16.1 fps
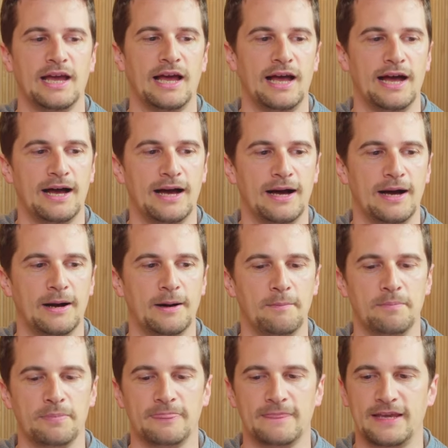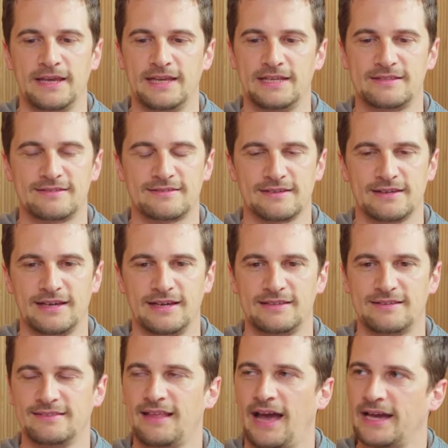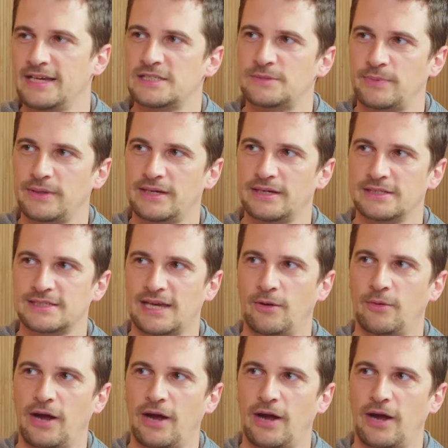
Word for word: Um, it's it's nice because our,